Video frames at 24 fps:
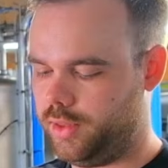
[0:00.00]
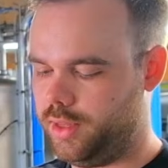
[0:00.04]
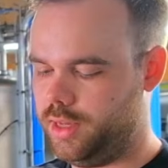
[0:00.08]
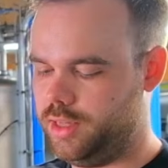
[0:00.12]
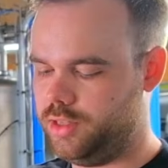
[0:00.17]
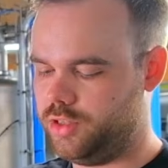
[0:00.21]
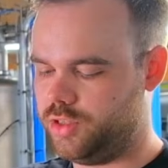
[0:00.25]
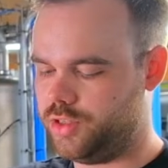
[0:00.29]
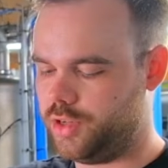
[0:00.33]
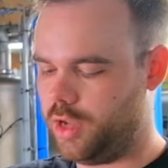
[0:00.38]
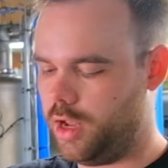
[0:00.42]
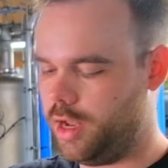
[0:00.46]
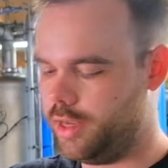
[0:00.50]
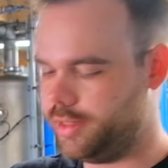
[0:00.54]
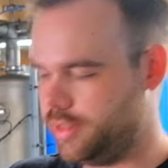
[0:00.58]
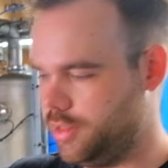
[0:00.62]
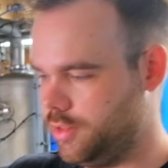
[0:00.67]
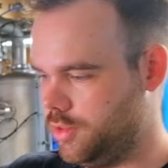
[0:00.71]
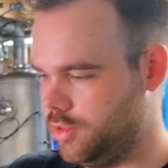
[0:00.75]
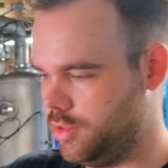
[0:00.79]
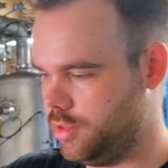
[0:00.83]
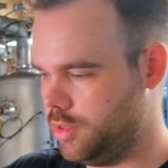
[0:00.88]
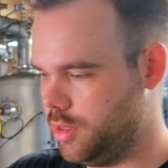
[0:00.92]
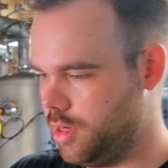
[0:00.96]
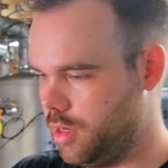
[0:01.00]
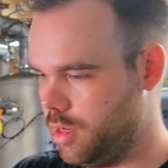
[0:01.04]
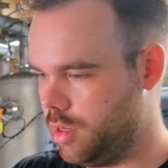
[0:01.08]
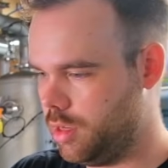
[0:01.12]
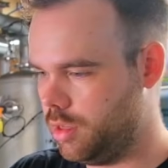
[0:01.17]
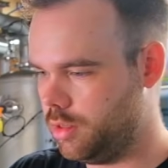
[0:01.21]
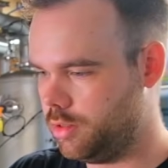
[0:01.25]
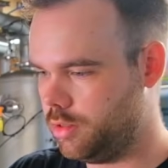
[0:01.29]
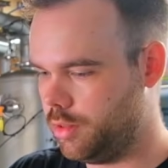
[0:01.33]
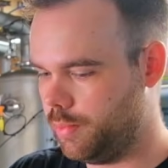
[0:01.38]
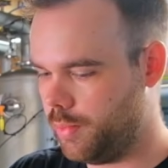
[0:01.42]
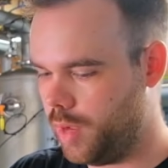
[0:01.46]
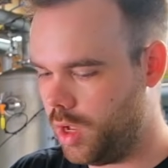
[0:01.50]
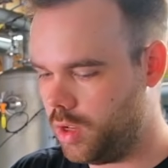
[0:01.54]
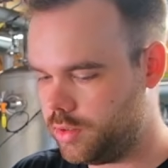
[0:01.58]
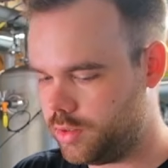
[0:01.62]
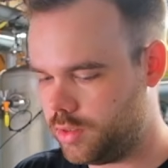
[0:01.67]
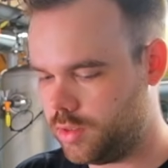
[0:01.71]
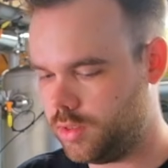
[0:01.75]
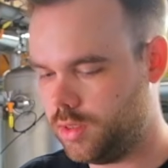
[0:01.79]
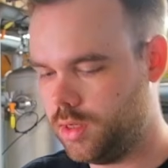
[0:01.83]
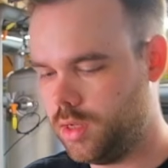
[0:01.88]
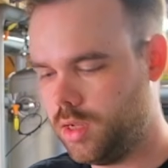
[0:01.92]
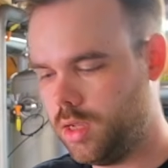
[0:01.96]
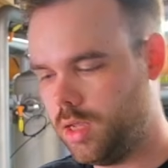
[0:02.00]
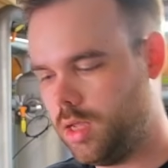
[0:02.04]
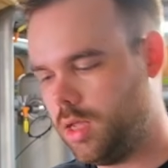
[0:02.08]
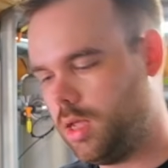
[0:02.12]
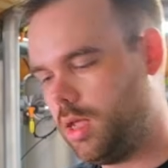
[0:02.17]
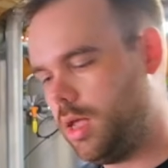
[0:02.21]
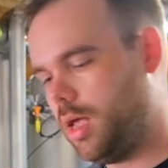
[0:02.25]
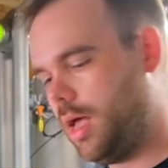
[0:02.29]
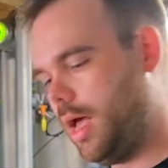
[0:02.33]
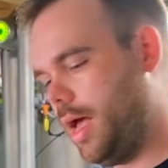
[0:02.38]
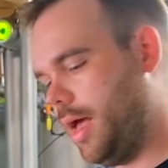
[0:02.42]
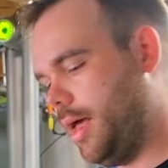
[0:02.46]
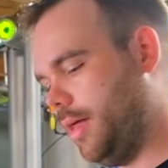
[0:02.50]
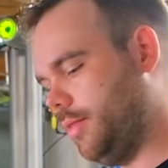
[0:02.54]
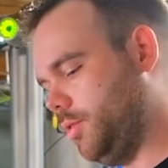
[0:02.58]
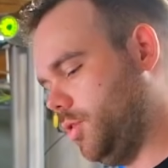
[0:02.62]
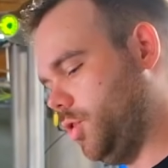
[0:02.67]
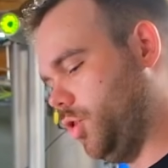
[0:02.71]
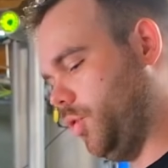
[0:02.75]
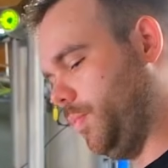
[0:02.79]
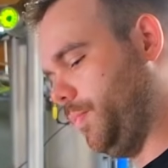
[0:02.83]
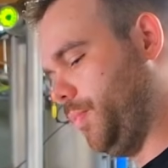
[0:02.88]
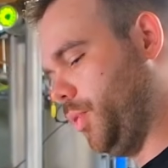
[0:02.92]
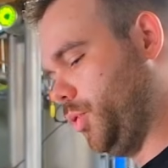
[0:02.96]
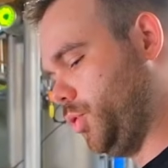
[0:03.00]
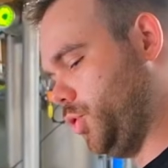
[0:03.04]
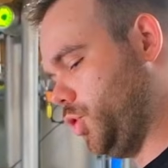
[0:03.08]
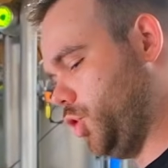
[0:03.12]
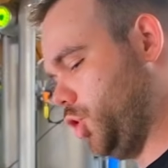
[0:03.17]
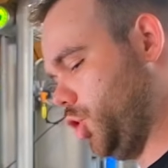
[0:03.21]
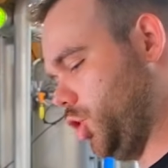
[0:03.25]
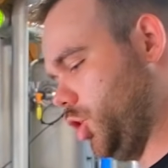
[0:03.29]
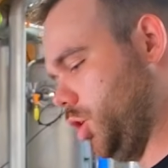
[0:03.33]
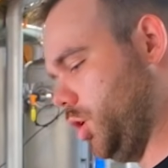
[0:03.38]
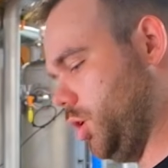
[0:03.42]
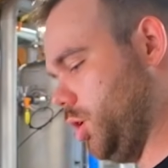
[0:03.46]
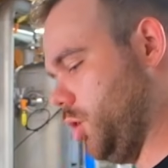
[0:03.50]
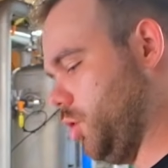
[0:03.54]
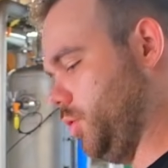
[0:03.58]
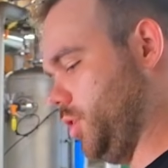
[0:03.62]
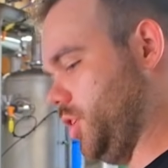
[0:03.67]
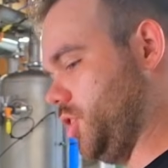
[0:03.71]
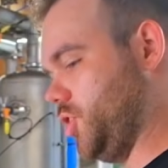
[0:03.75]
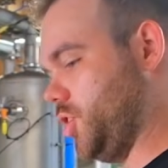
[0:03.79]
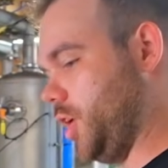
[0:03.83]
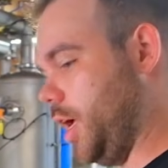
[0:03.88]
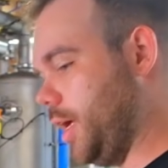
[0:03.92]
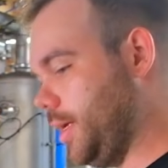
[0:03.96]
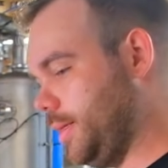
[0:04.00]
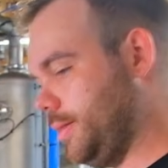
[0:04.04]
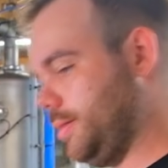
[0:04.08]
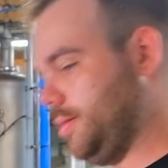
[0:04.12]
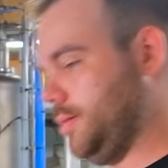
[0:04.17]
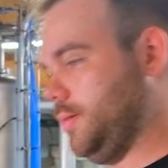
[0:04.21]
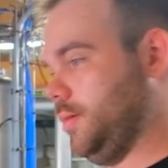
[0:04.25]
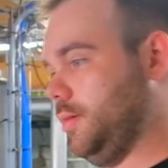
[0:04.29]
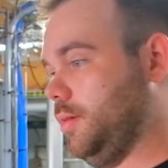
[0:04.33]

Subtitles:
inside is the malt, and you push on the side,